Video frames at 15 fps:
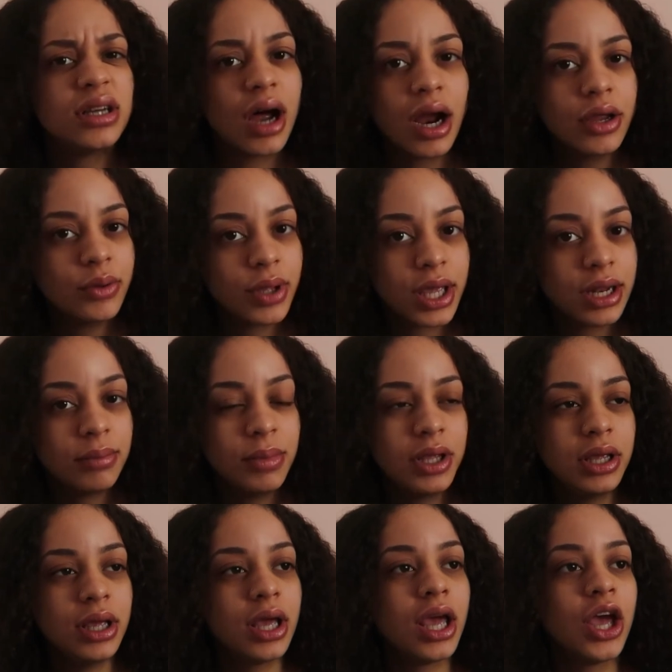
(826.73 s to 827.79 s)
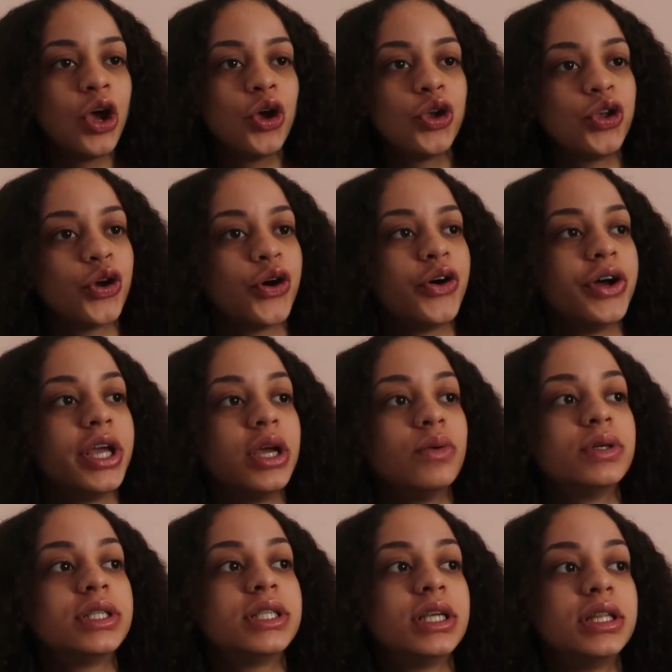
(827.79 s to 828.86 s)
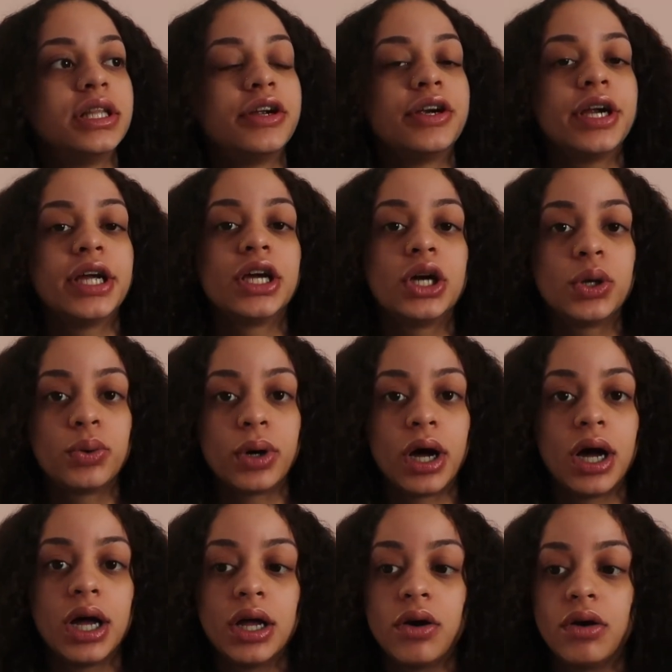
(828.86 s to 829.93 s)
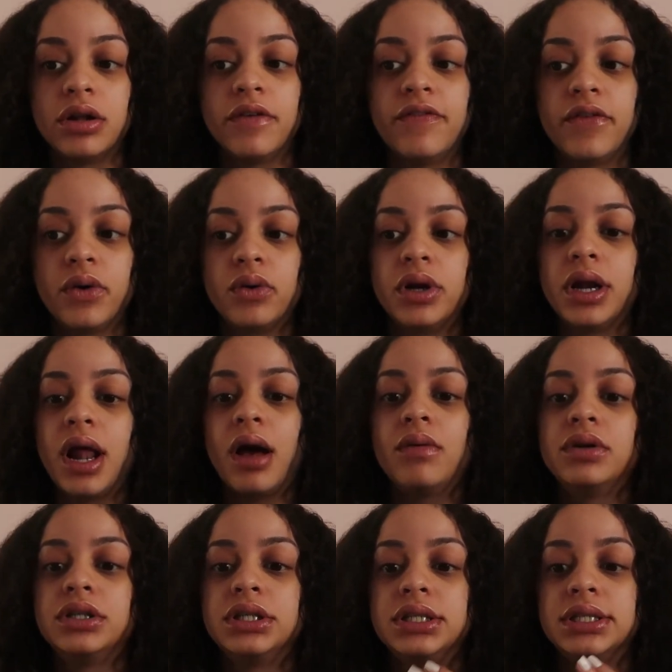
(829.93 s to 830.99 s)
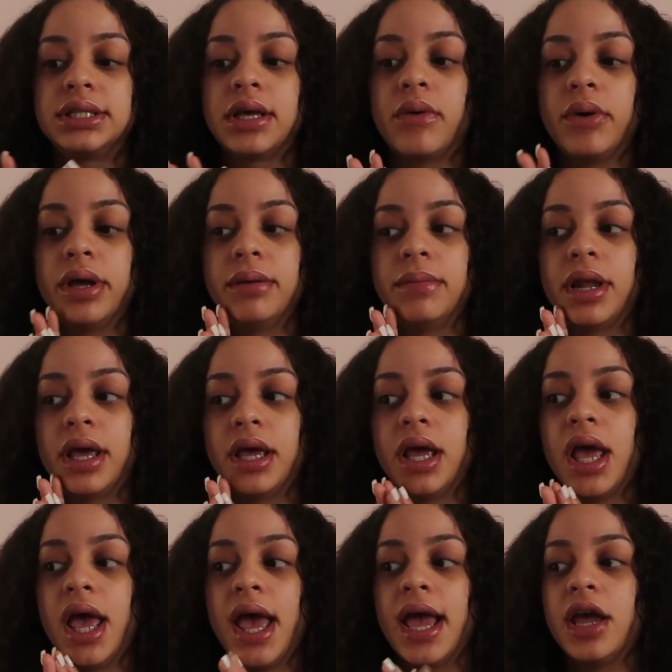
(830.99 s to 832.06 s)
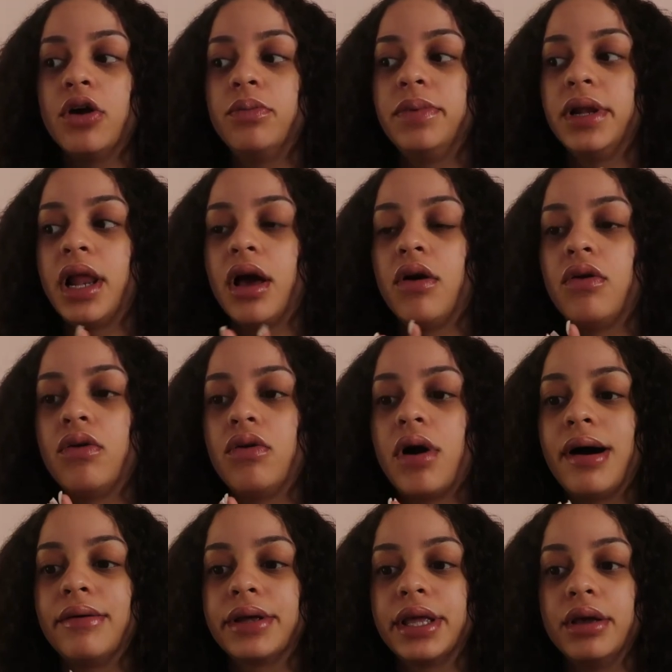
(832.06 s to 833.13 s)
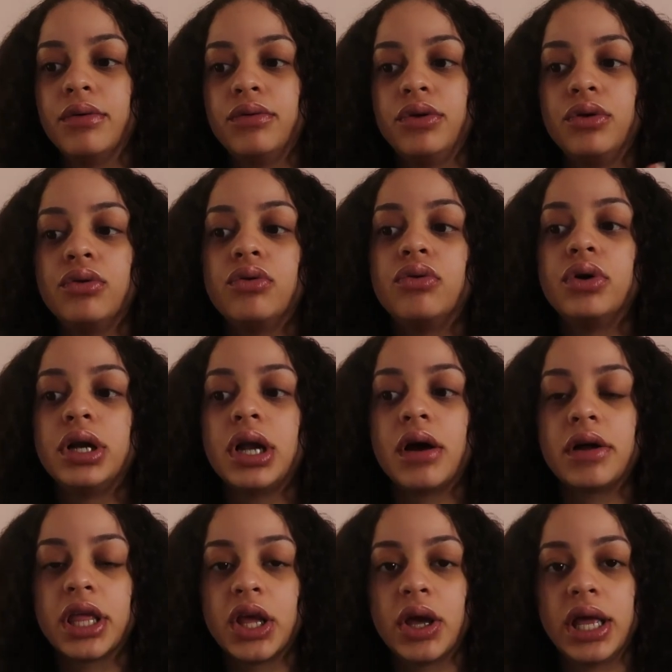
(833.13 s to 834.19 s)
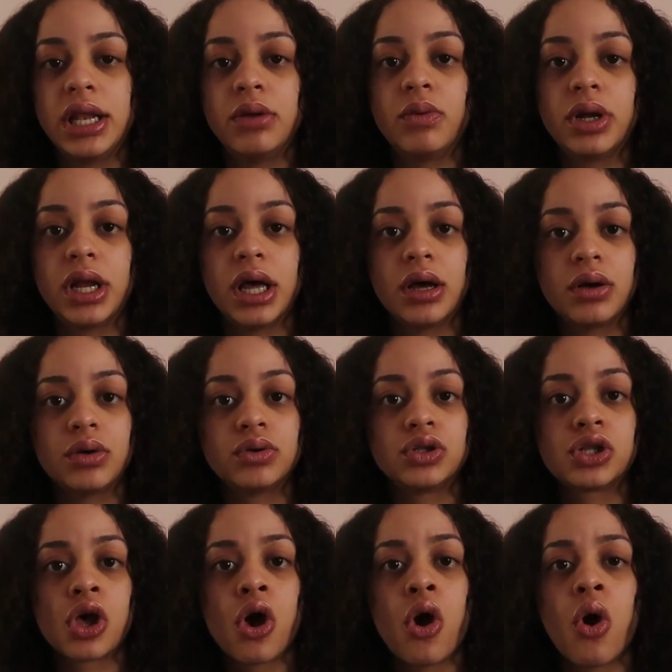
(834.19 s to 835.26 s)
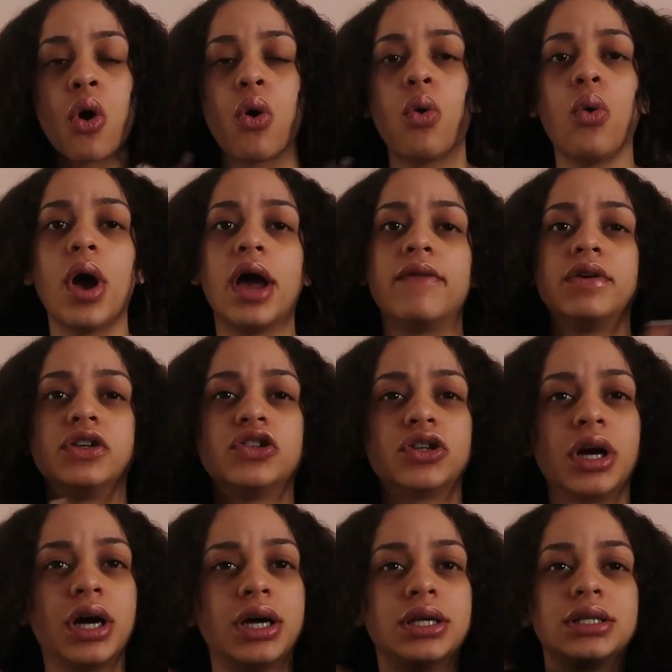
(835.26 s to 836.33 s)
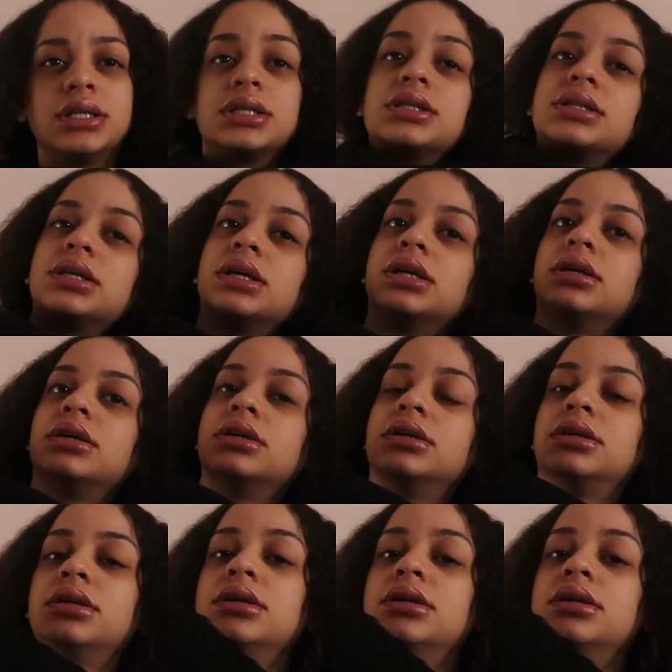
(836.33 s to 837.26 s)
Are you kidding me? Y'all, he would sit there and cry on the phone. I would just tell him, like, and he'll be like, oh, I'll kill you and I'll kill anyone else whoever tries to